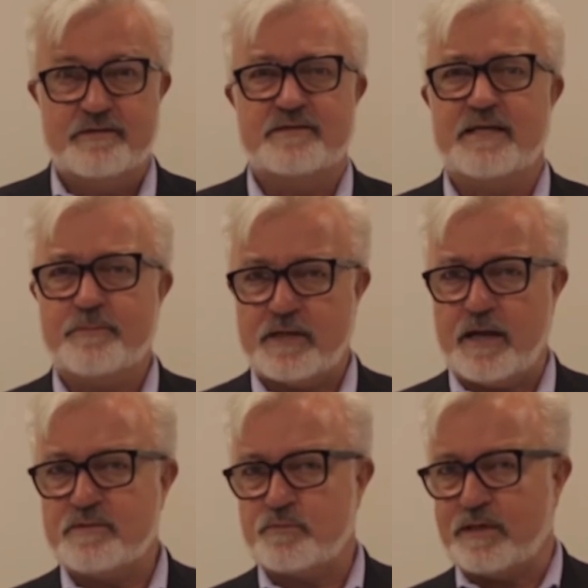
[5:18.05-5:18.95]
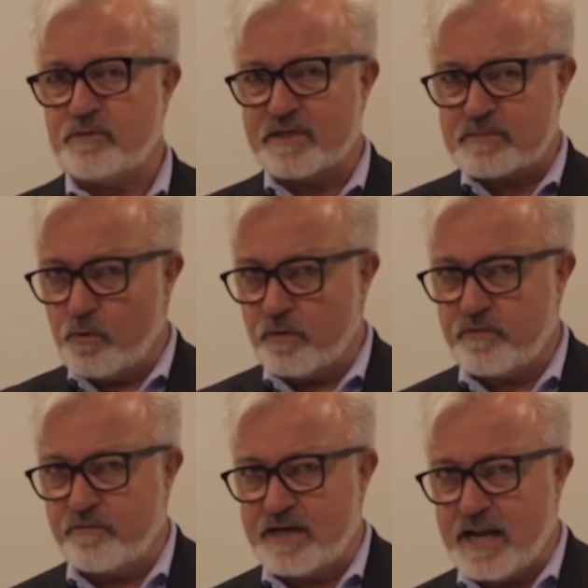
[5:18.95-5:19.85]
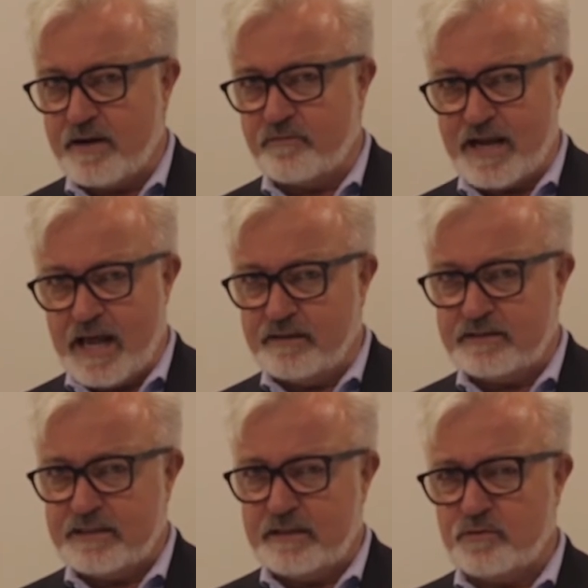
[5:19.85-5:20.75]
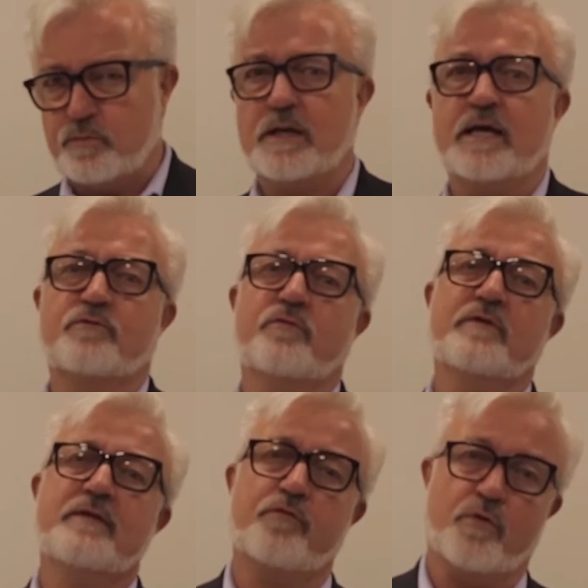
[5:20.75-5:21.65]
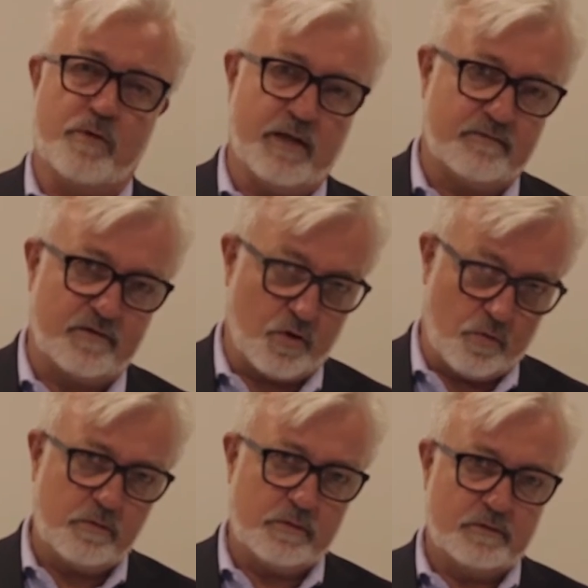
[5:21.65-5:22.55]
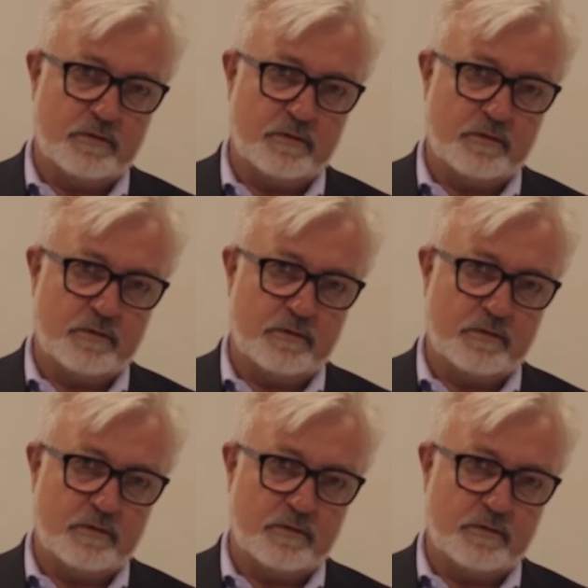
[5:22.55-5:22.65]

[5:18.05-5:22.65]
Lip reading: Sometimes when you explore the reality, you would like to reformulate the goal.